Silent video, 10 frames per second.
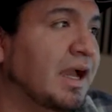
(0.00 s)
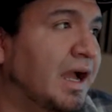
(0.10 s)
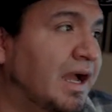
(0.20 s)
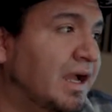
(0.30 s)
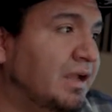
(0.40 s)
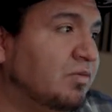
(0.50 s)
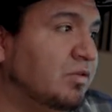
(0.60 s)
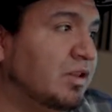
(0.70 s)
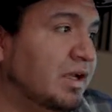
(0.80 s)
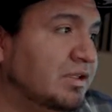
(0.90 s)
I
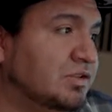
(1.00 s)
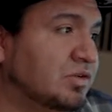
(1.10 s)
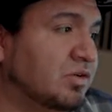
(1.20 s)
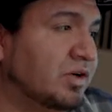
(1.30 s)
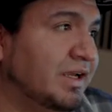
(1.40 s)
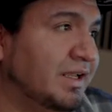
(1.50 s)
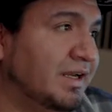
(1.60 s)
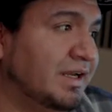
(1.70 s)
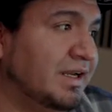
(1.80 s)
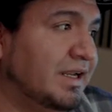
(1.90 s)
would like to go ahead
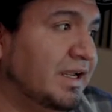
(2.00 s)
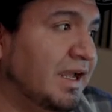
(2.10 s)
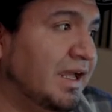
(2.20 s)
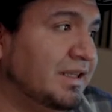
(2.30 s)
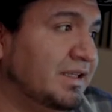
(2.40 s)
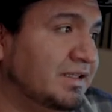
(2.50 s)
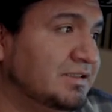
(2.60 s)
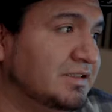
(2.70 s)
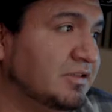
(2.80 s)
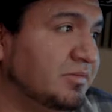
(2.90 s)
and add
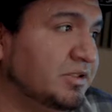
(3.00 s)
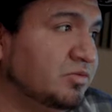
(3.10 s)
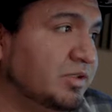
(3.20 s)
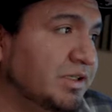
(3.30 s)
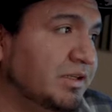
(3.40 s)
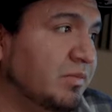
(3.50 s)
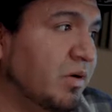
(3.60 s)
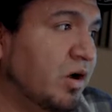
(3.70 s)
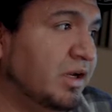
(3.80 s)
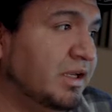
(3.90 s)
this between
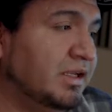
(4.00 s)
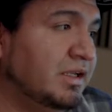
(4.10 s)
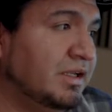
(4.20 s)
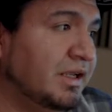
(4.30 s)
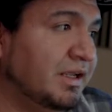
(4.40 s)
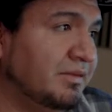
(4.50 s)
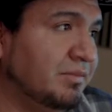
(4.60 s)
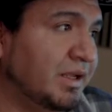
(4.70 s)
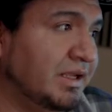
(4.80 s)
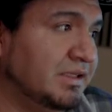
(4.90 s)
body and
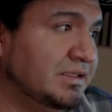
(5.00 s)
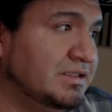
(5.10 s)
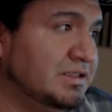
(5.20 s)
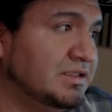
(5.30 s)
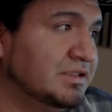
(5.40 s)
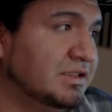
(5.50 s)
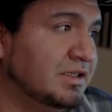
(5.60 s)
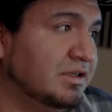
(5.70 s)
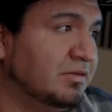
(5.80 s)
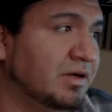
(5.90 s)
page,
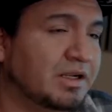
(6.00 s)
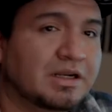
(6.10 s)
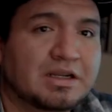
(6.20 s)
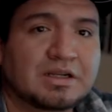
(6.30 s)
right?